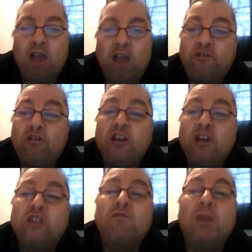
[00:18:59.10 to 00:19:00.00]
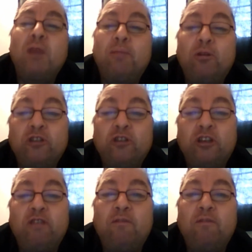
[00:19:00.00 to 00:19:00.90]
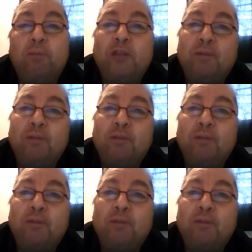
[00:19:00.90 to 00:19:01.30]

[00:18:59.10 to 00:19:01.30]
I've tried to remain positive, but